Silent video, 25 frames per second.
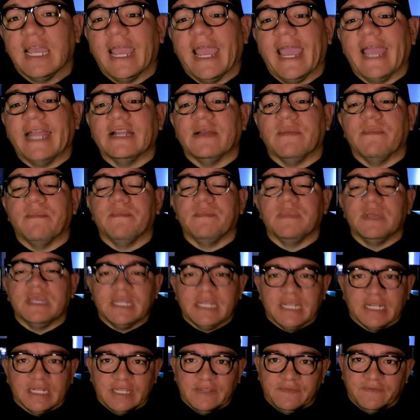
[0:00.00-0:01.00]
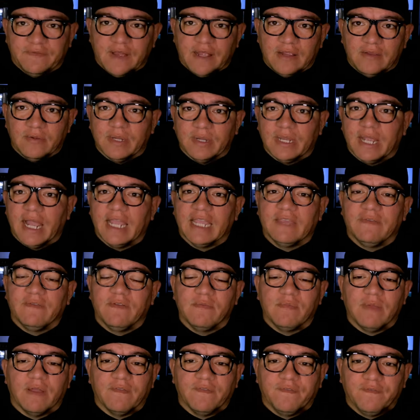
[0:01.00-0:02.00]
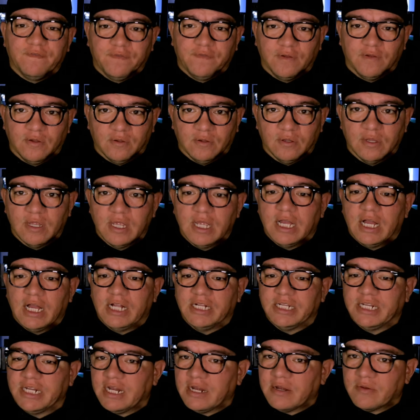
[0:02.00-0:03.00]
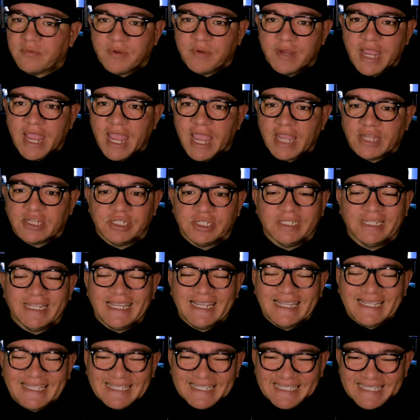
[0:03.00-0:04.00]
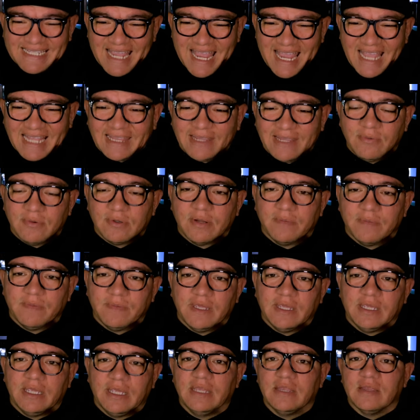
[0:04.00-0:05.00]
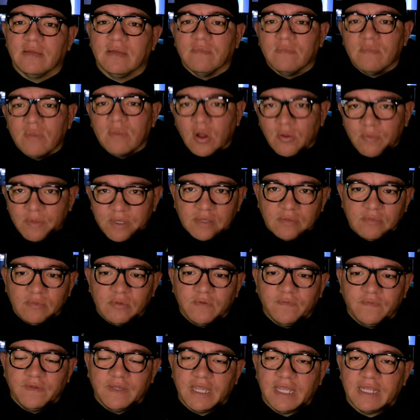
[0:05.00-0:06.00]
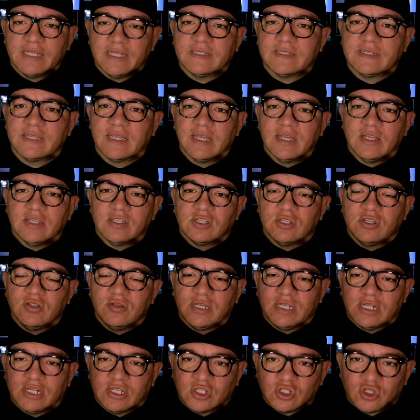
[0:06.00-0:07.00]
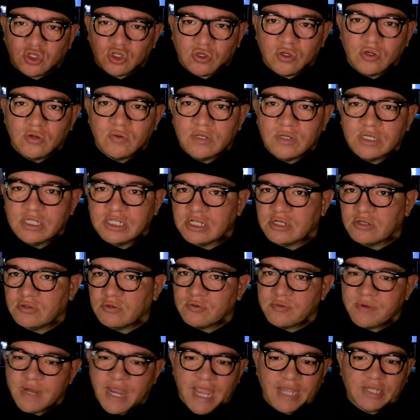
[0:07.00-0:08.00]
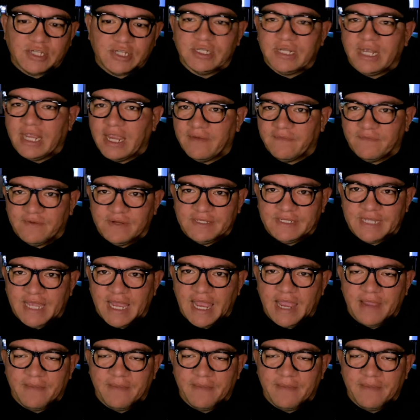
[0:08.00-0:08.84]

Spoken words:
And immediately following, I give you my full unedited reaction, exactly what I'm thinking the moment the movie ends, so you get a true and genuine reaction every time.